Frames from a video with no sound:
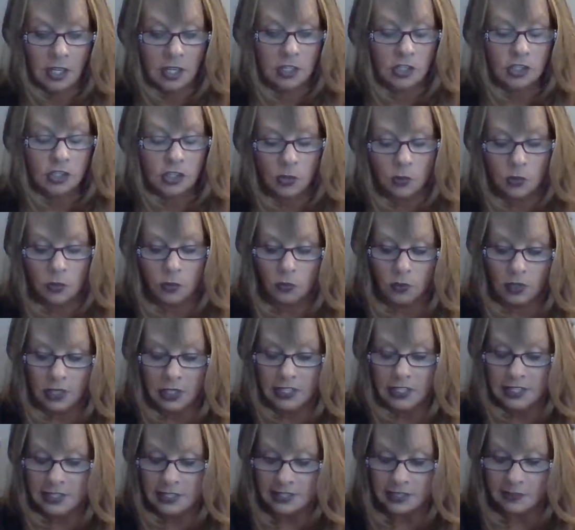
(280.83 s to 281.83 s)
So it
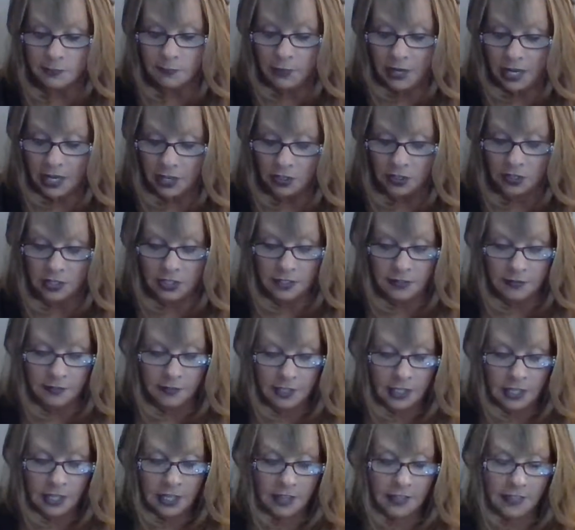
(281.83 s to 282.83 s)
really is imperative
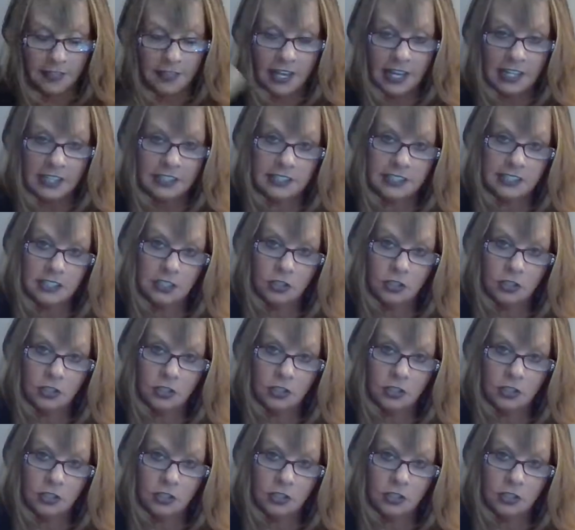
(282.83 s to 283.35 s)
that